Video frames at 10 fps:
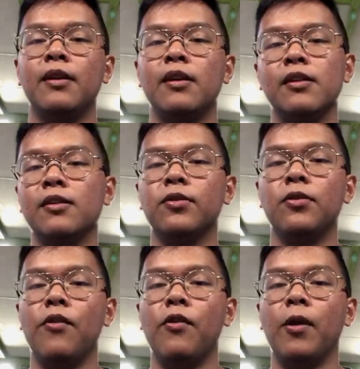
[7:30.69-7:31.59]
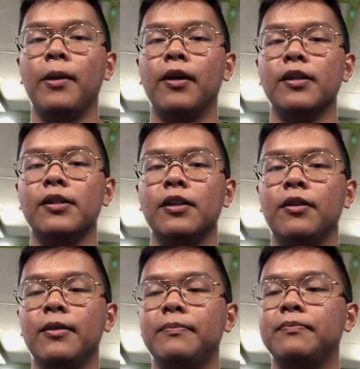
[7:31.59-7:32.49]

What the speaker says: It's not too overwhelming on the cigarette.